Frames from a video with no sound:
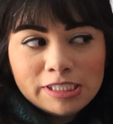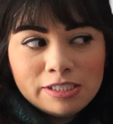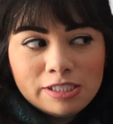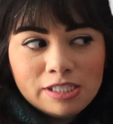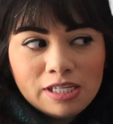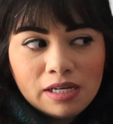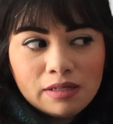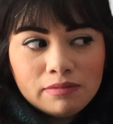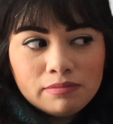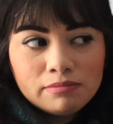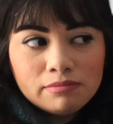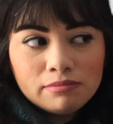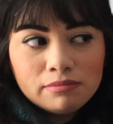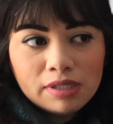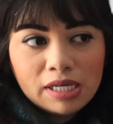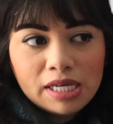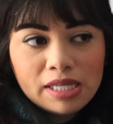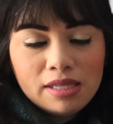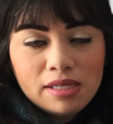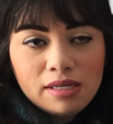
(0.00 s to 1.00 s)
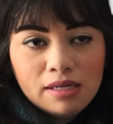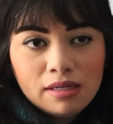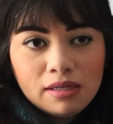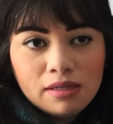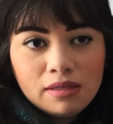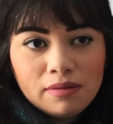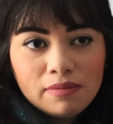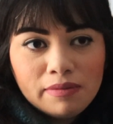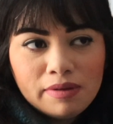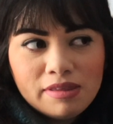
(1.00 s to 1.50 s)
Yeah, I think
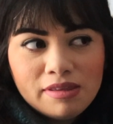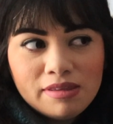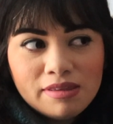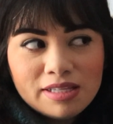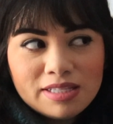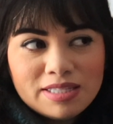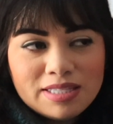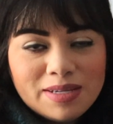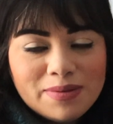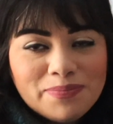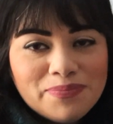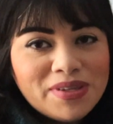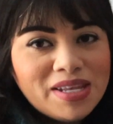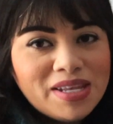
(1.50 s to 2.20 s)
that's it.